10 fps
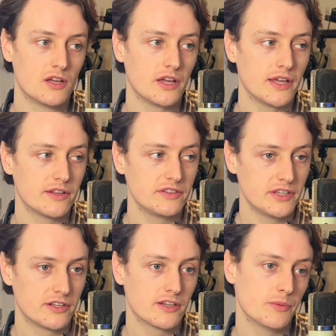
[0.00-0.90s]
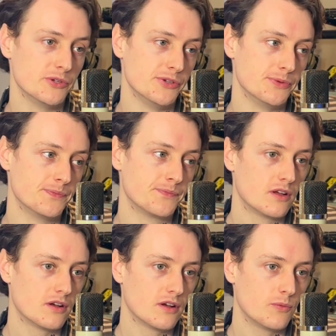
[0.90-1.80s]
in a DAW.
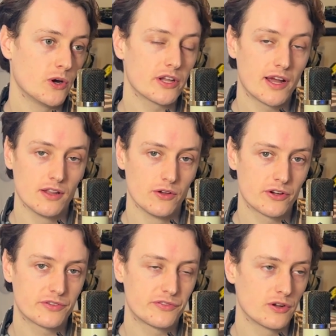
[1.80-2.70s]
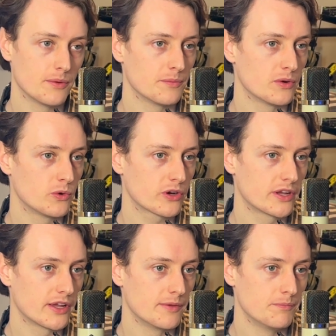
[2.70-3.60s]
What I learned from
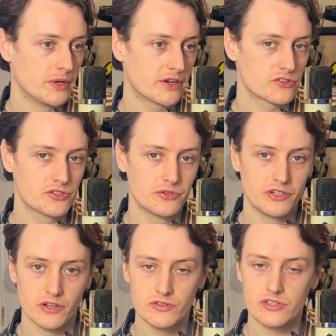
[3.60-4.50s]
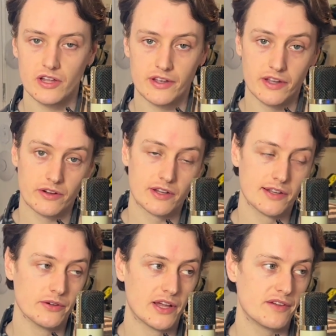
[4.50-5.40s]
working in bigger studios, like here at
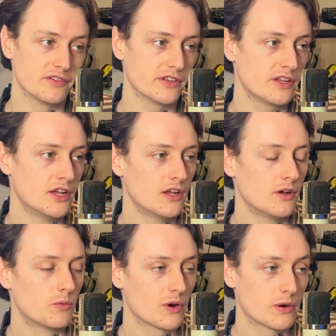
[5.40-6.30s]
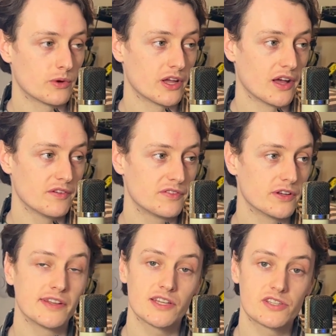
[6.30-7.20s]
LilHeaven, where we have
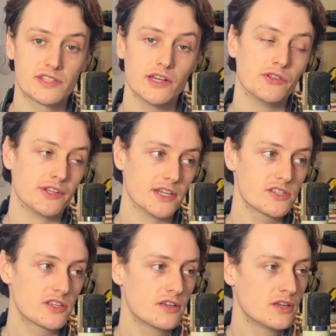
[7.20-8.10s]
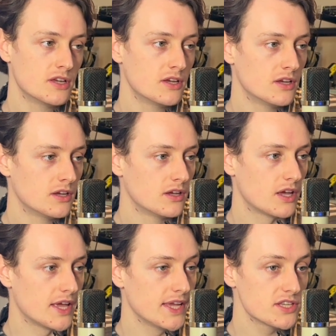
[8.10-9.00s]
an SSL desk,
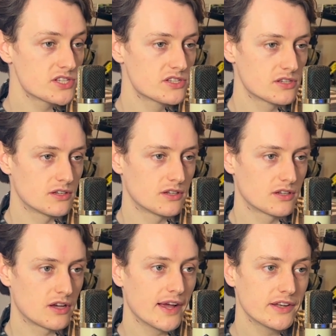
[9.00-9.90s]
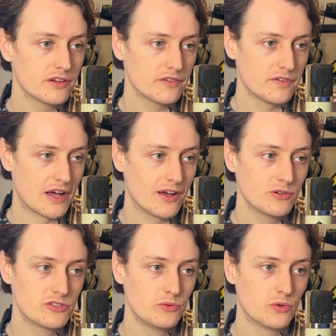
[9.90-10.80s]
is kind of how
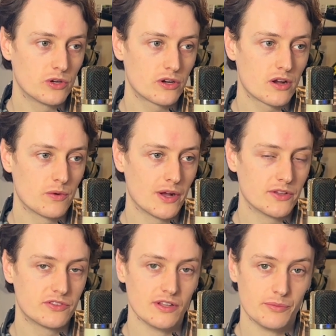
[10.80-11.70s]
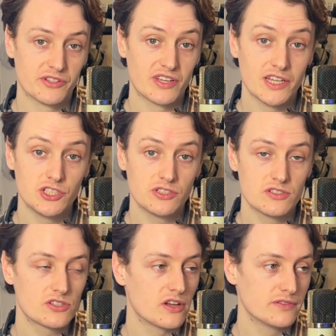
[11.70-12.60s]
to work around the
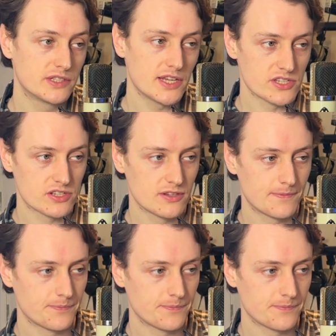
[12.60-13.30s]
limitations of a desk